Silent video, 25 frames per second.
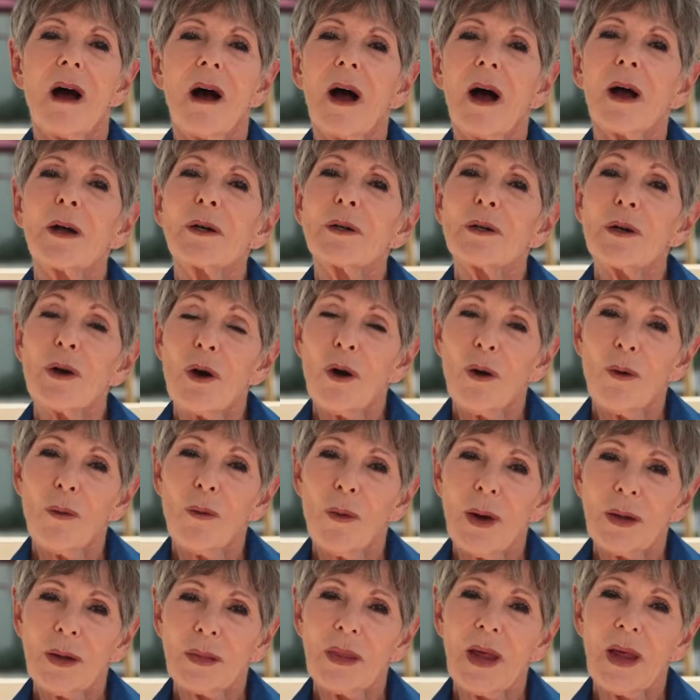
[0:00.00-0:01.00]
I know
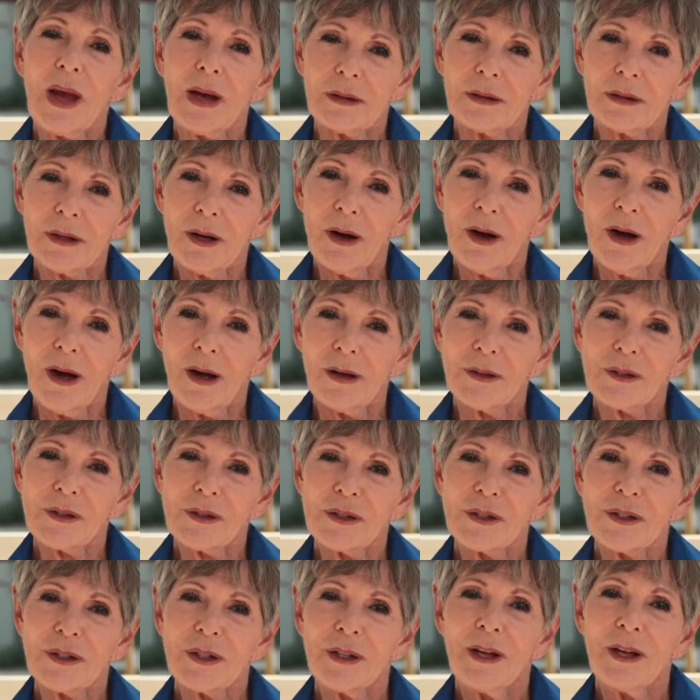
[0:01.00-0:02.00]
what that
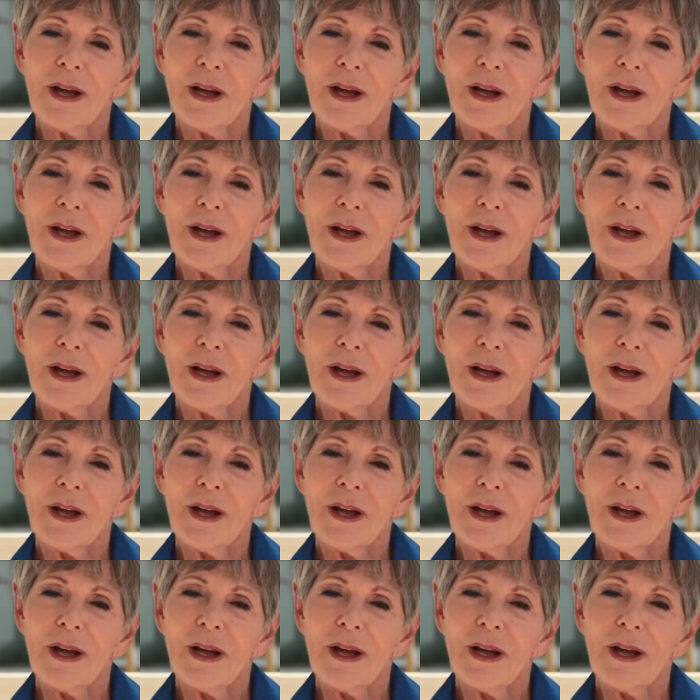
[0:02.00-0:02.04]
cost.